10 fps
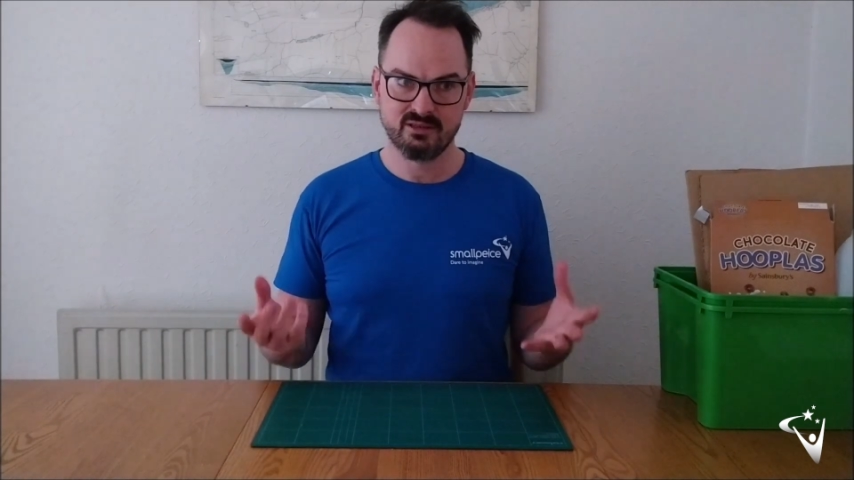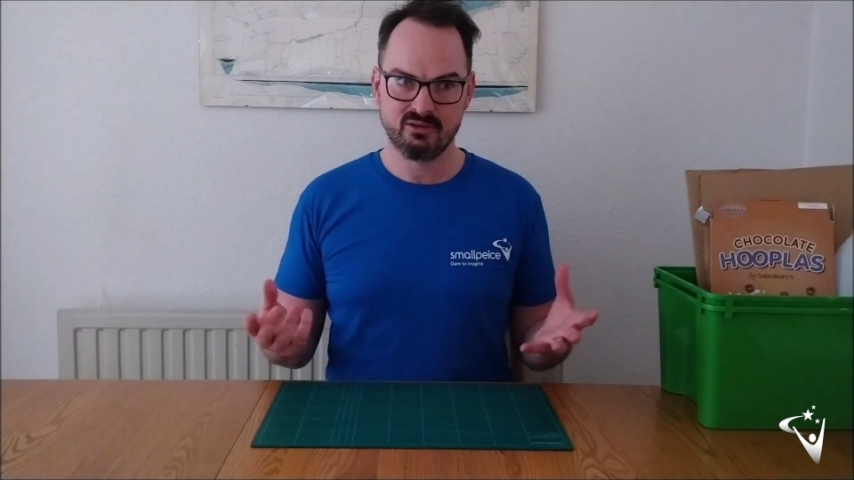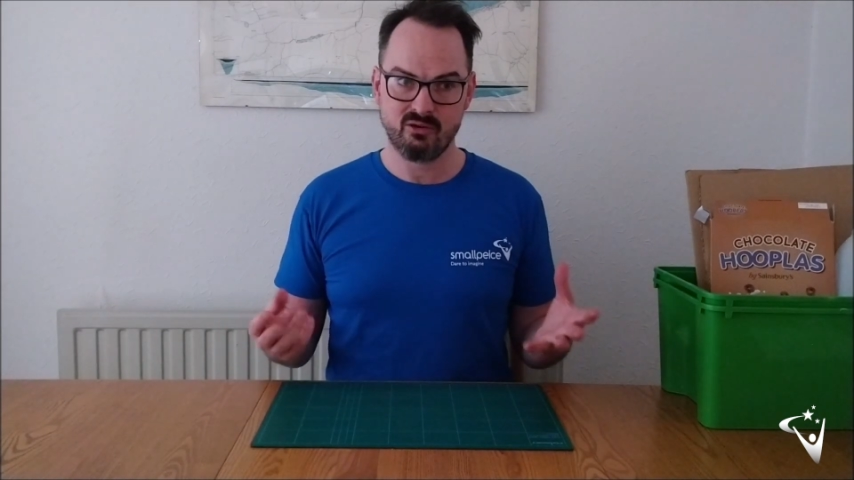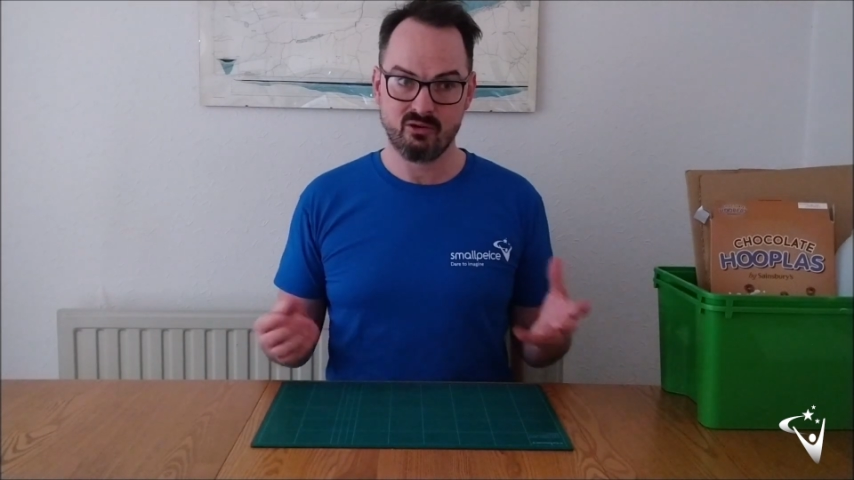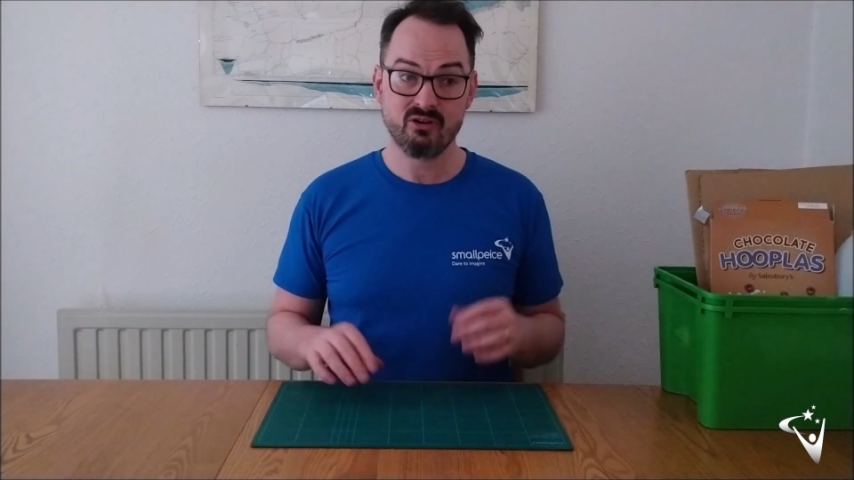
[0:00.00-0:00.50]

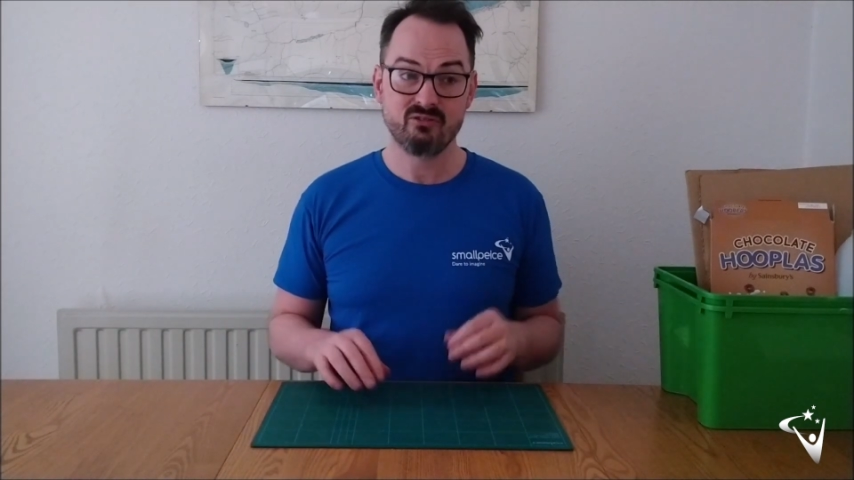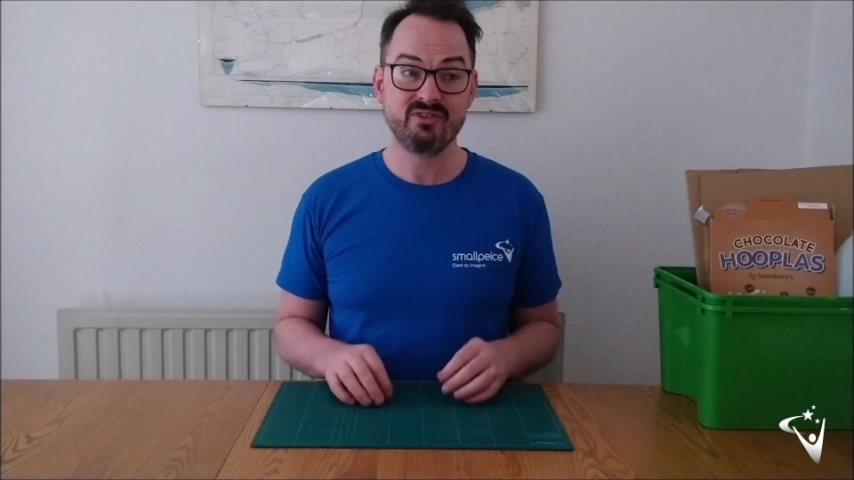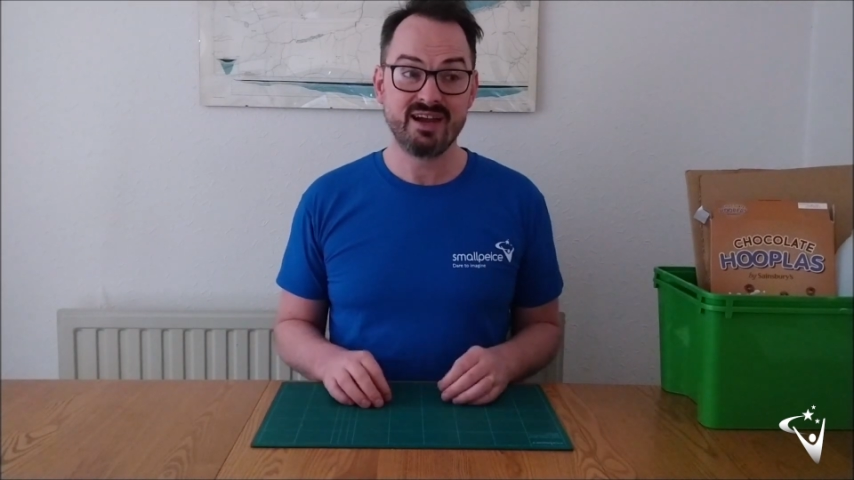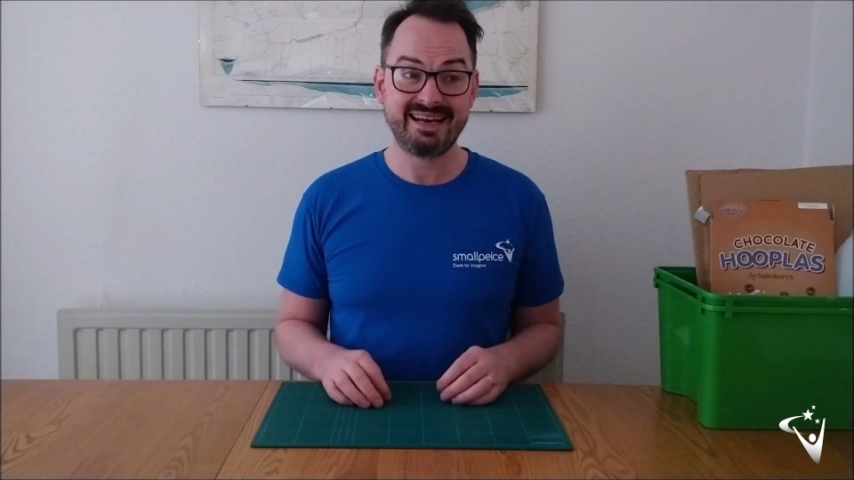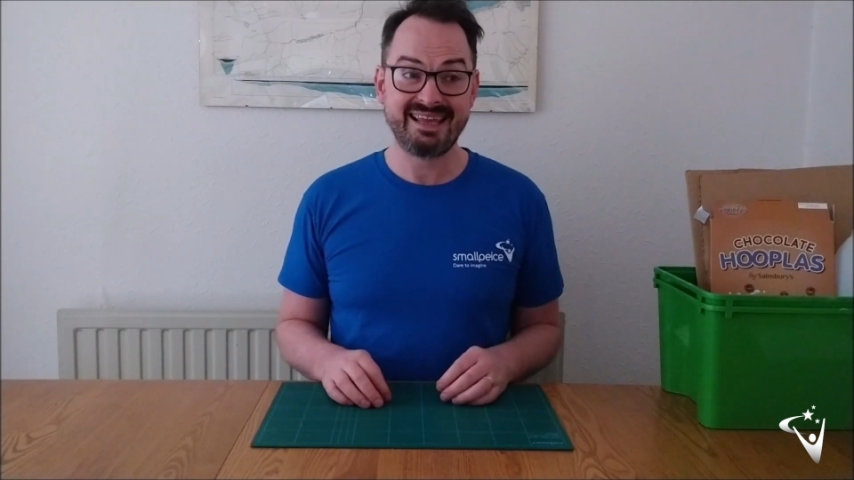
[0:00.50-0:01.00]
or
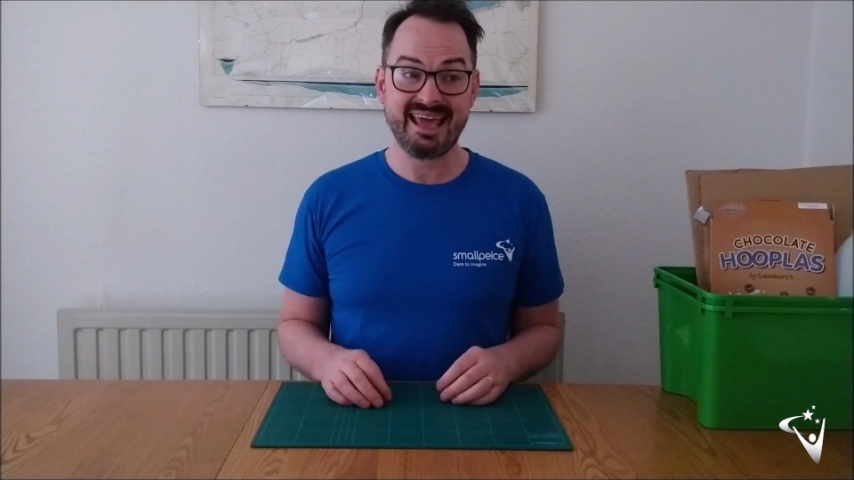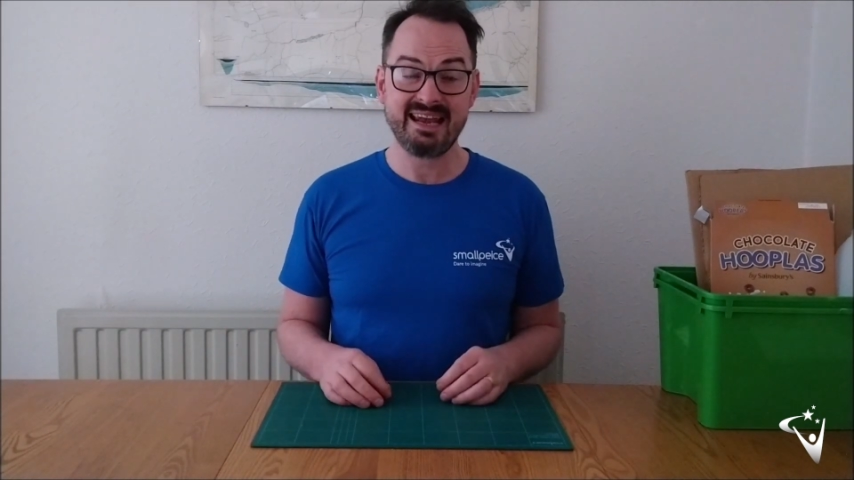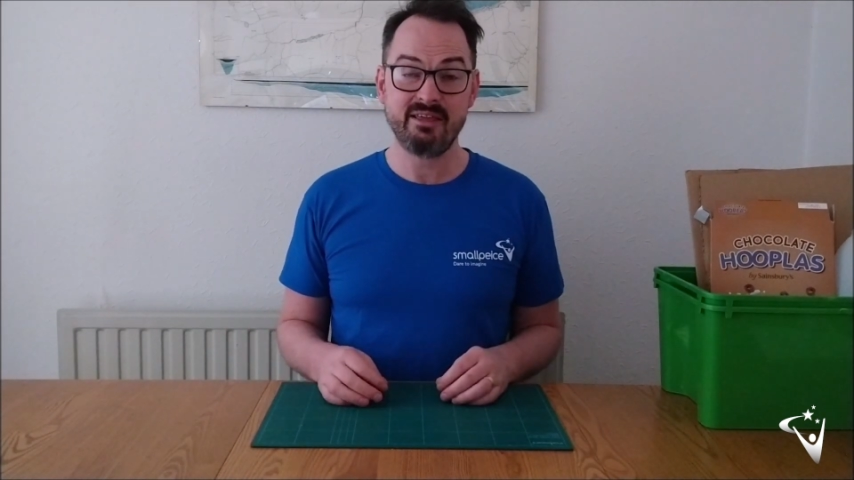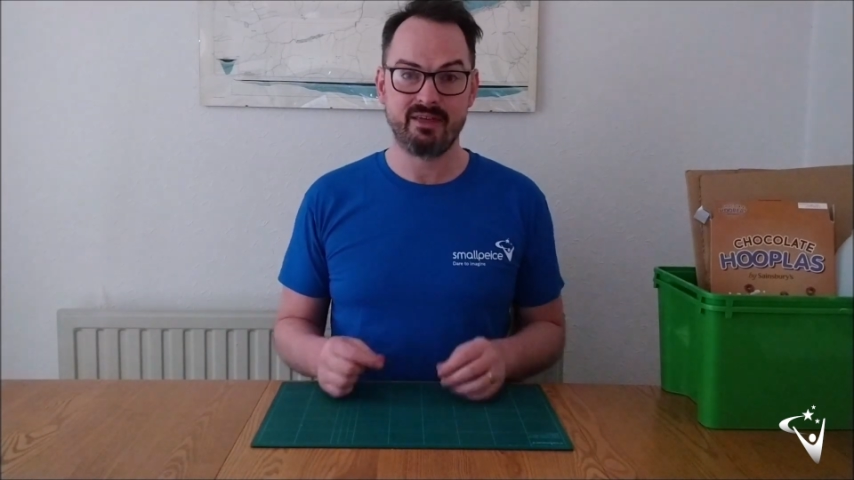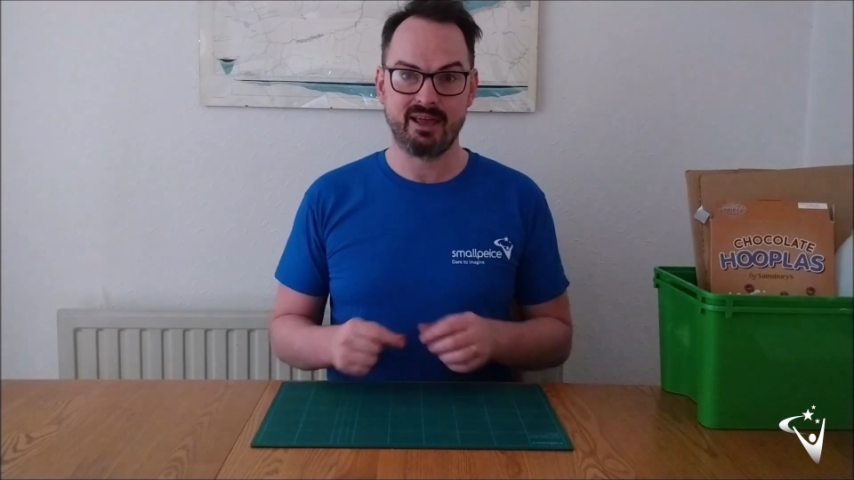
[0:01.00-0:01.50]
really
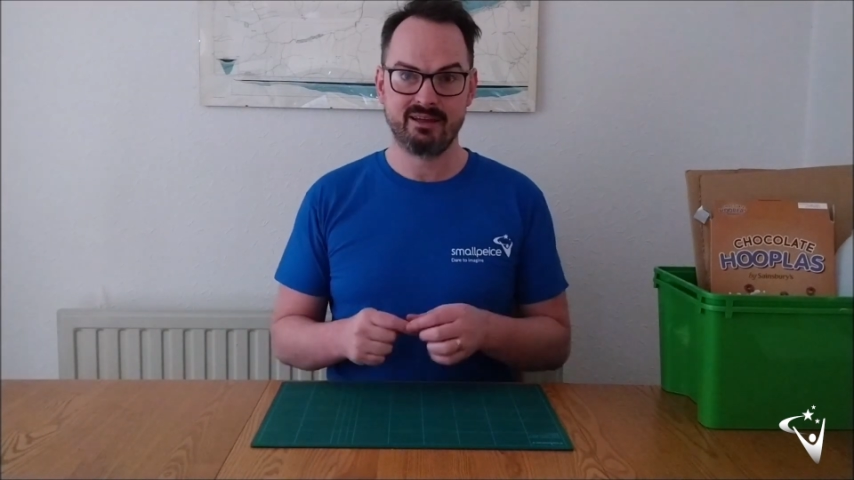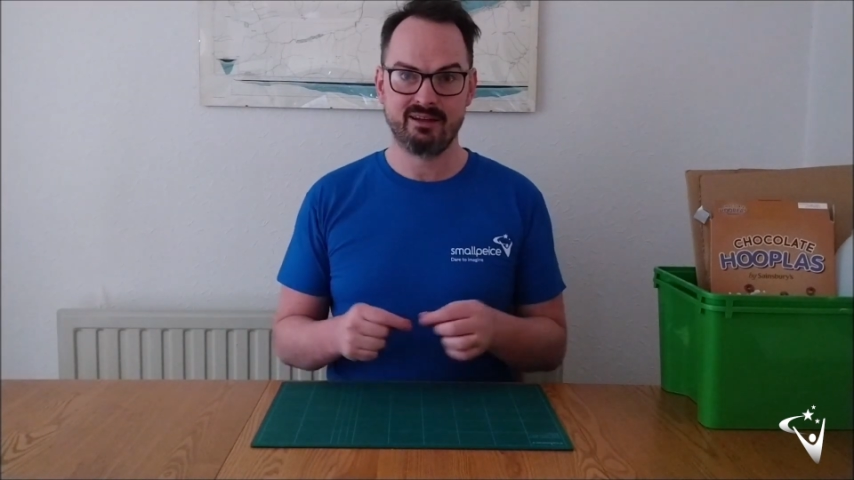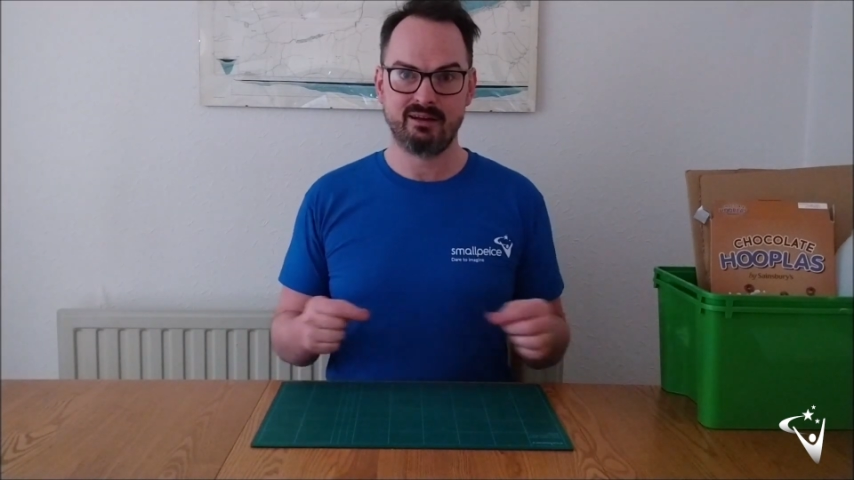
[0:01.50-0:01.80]
anything